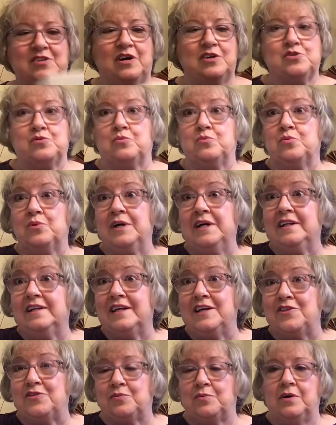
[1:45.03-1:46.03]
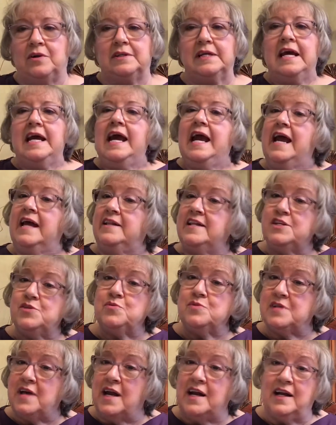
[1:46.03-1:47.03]
I was really thrilled. And this
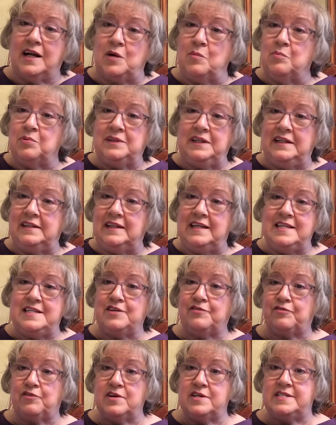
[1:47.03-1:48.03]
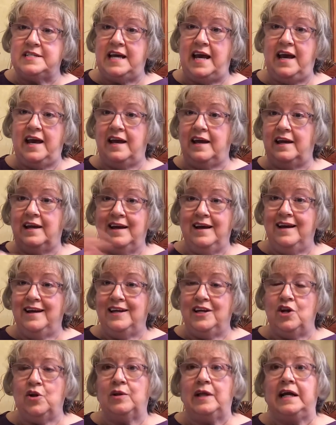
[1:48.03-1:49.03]
was on a completely different day, you
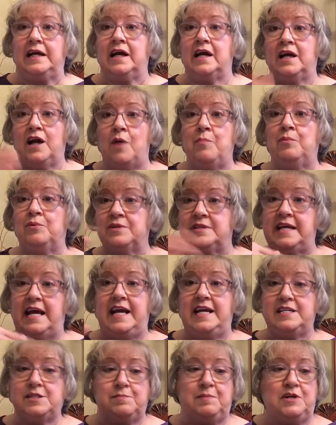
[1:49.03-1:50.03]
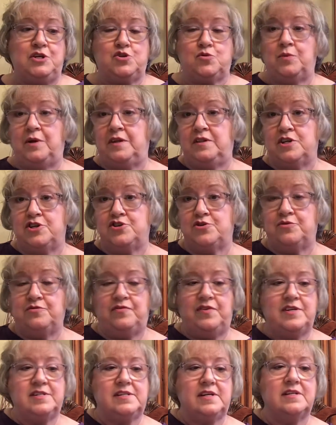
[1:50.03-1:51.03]
know, like a couple days between the two
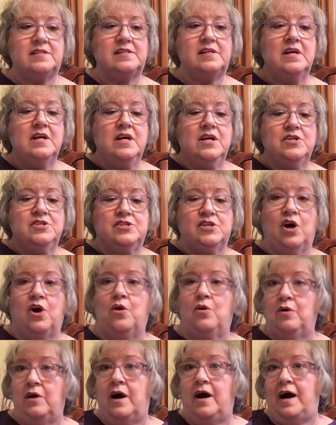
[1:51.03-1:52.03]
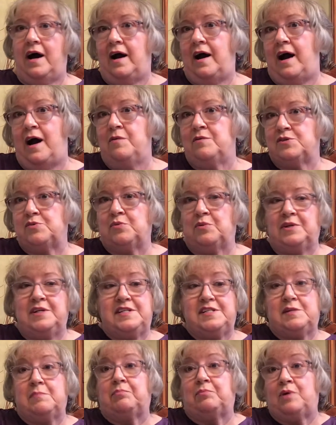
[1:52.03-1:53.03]
visits. So I was really
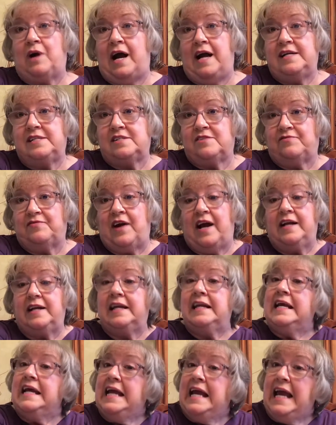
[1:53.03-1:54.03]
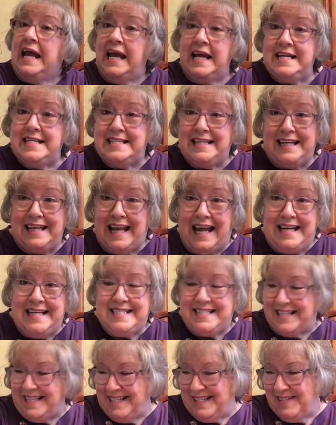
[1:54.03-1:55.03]
surprised to find it and
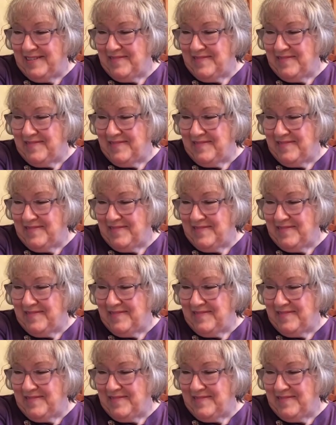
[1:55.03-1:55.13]
delighted.